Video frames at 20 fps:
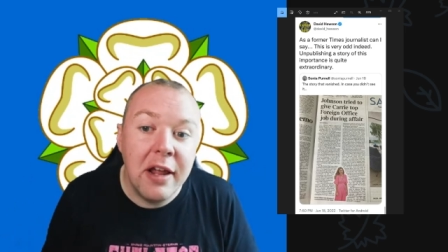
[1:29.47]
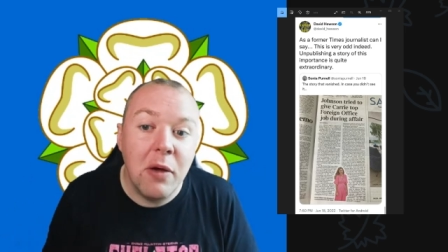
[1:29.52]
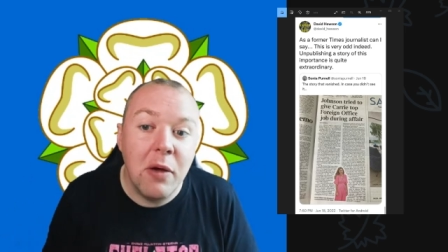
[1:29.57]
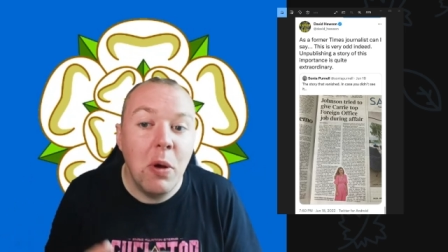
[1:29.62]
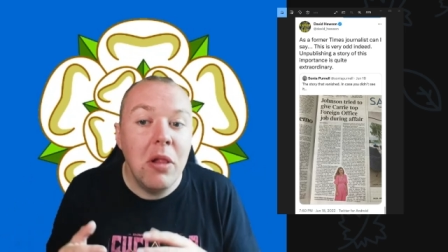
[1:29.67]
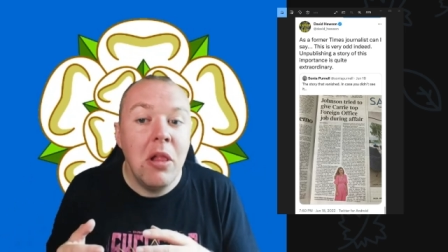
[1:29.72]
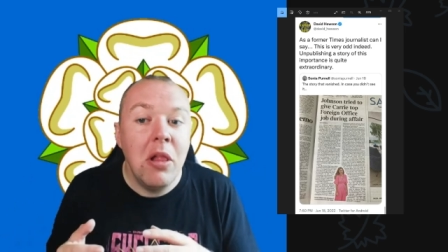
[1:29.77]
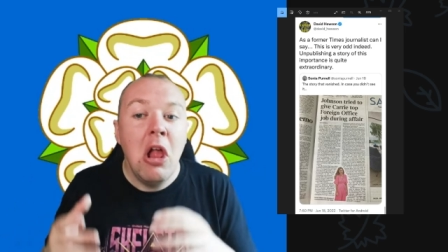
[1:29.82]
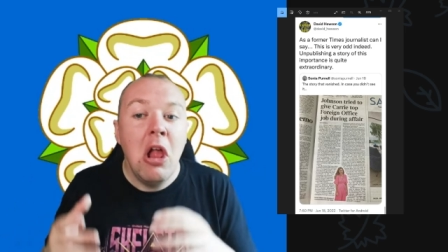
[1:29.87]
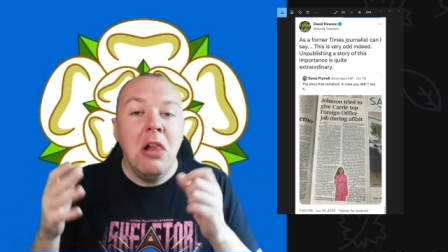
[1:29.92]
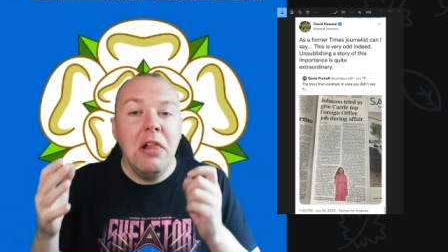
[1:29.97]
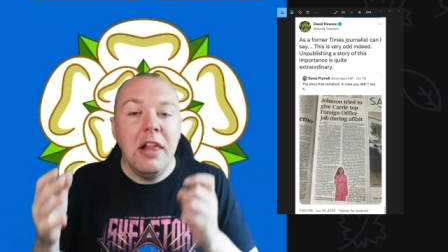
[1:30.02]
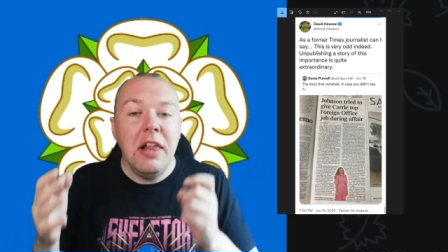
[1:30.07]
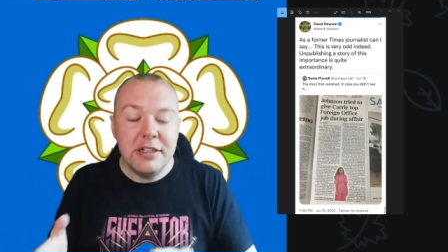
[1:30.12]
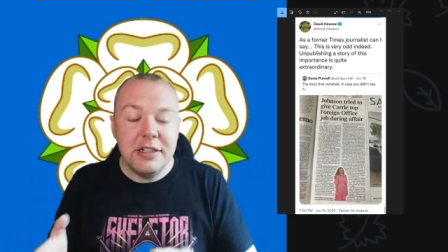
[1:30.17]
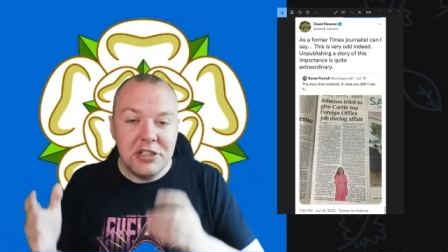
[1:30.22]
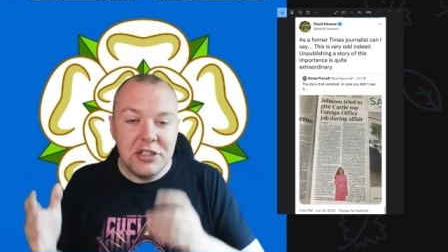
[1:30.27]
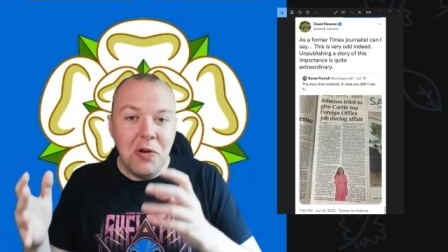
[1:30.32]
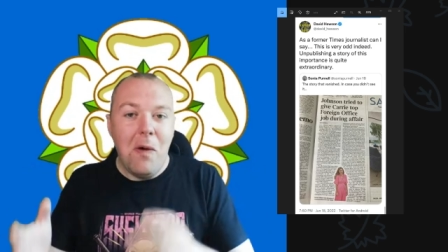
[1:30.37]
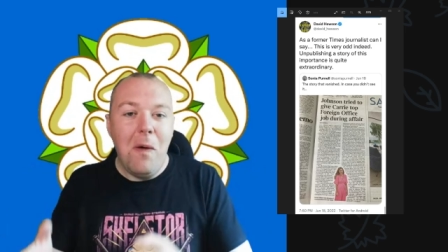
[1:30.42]
Well,
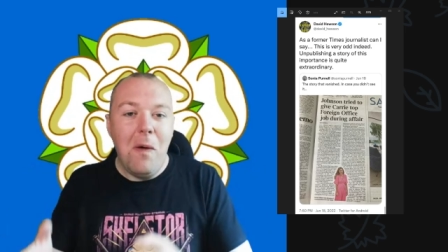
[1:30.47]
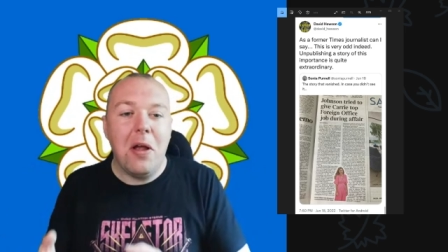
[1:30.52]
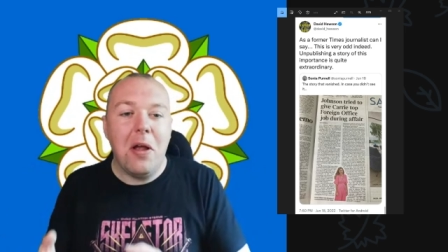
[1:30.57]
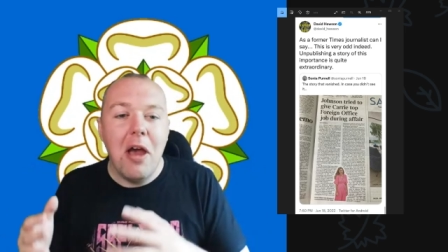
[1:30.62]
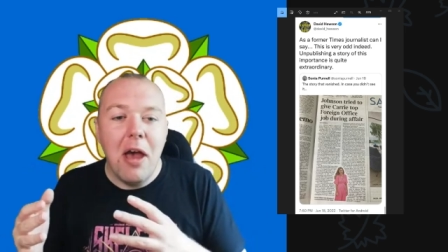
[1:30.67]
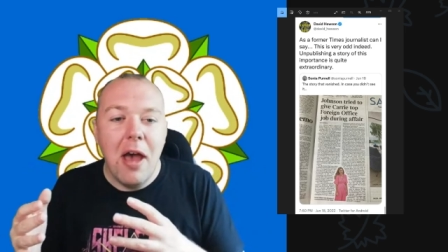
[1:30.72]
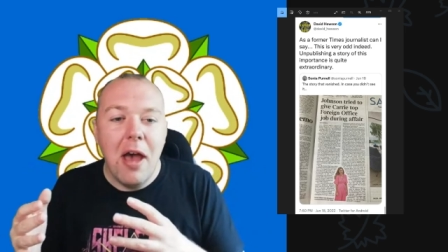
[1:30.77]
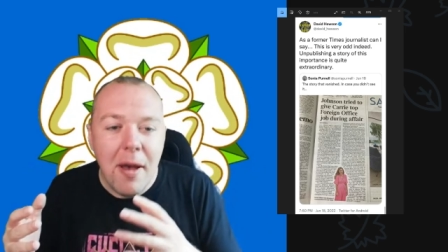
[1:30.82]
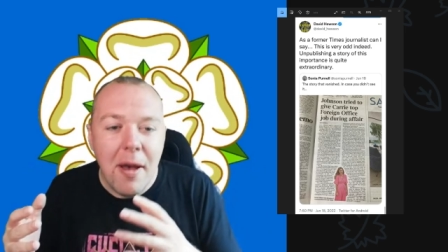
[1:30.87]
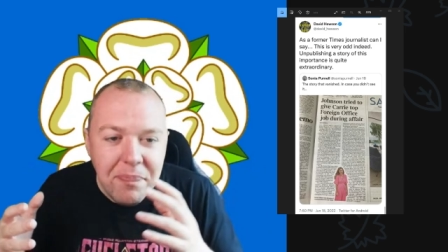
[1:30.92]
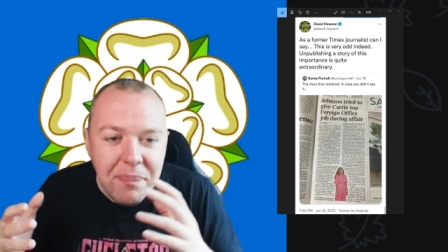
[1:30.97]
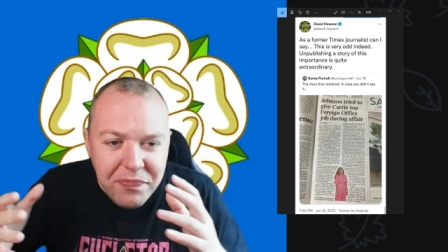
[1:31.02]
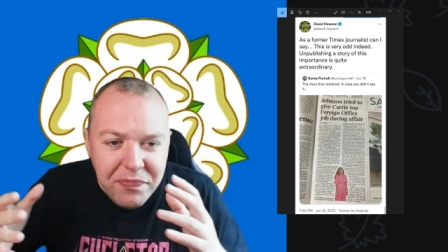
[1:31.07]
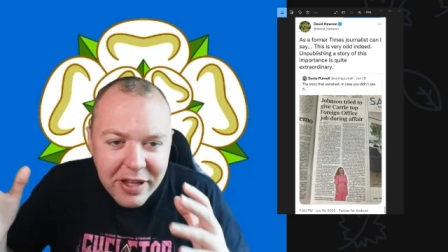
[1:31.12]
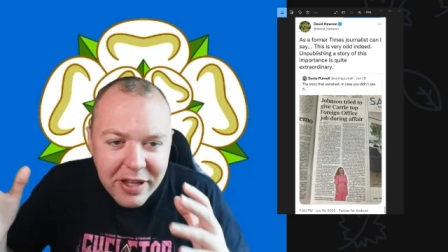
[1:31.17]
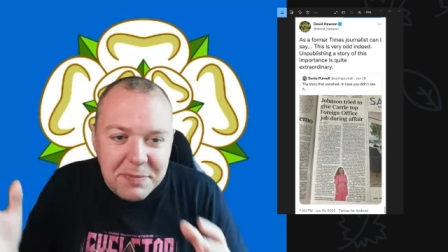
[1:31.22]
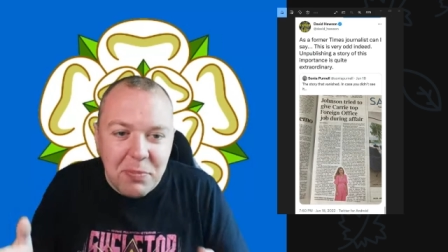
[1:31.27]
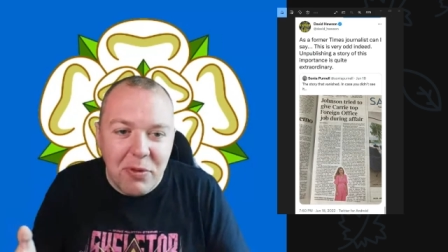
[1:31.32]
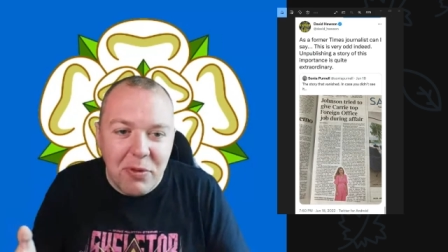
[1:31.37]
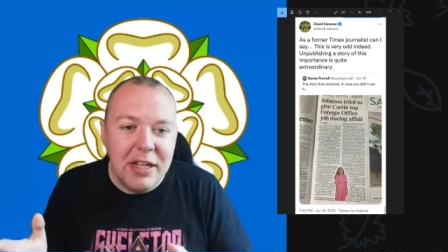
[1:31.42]
let's talk,
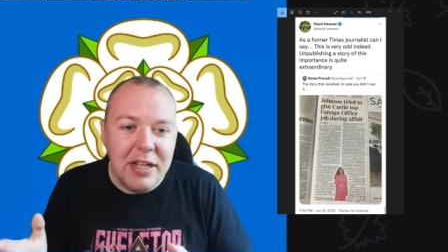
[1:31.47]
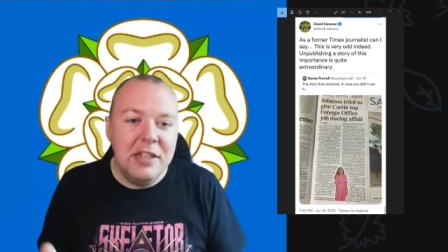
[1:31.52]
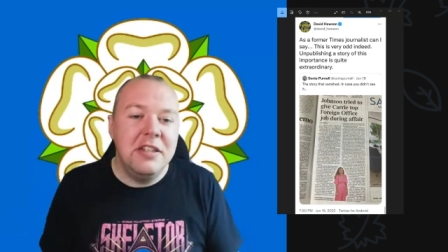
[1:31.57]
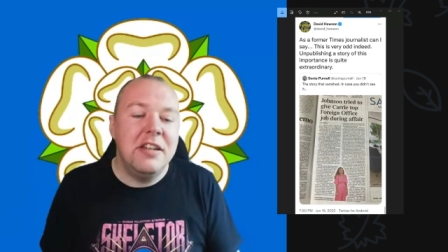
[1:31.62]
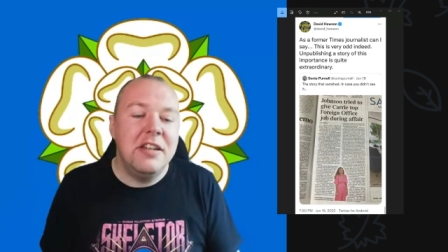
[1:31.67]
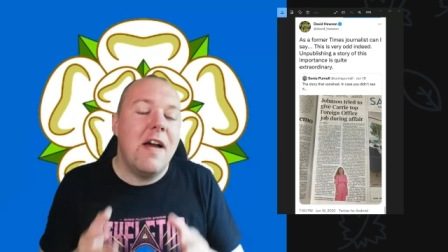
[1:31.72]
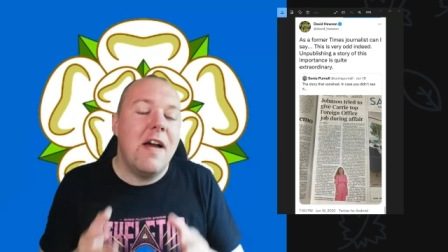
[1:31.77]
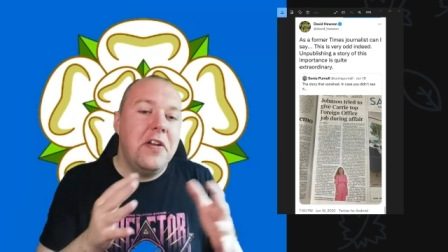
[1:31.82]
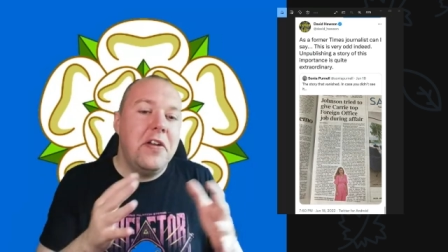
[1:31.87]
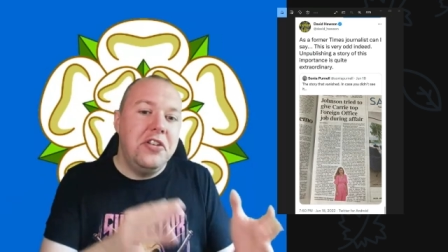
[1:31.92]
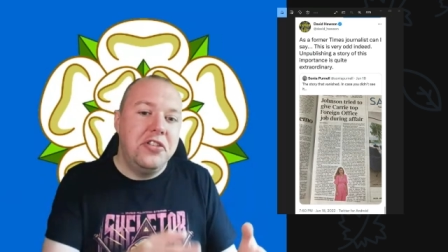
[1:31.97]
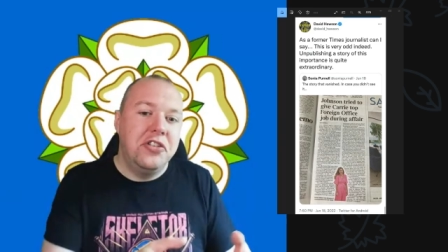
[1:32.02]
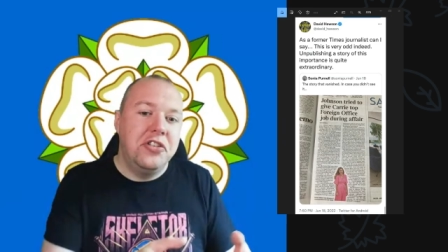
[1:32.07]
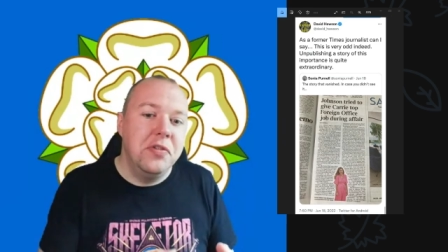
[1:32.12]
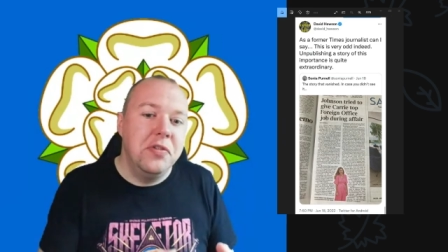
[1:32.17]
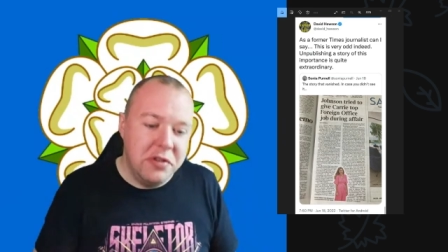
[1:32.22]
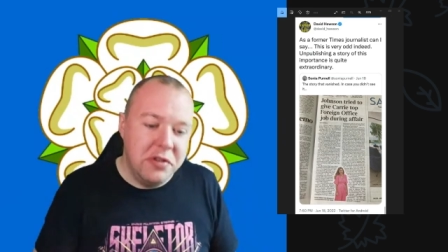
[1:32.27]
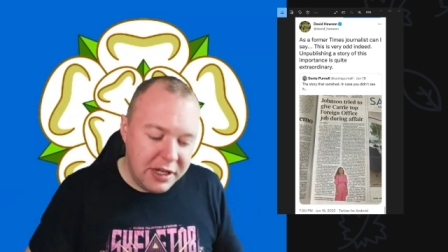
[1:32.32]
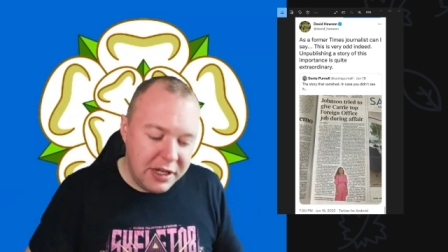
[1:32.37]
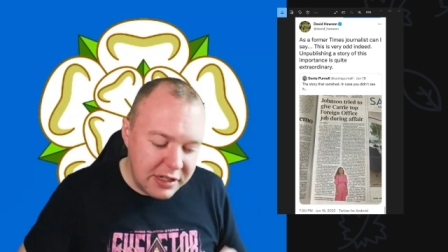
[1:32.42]
let's break these down into two
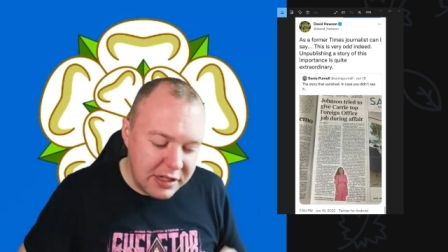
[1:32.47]
things.